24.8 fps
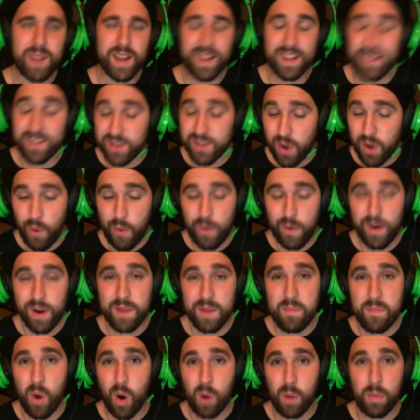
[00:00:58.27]
Like it's
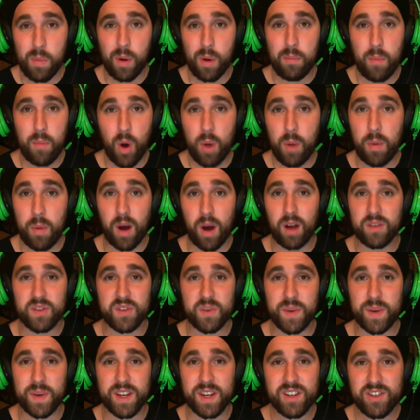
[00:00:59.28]
totally mob- mobile,
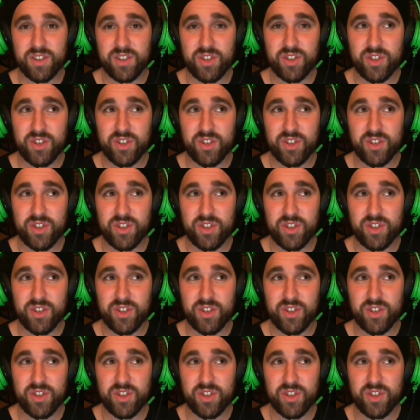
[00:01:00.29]
so he can just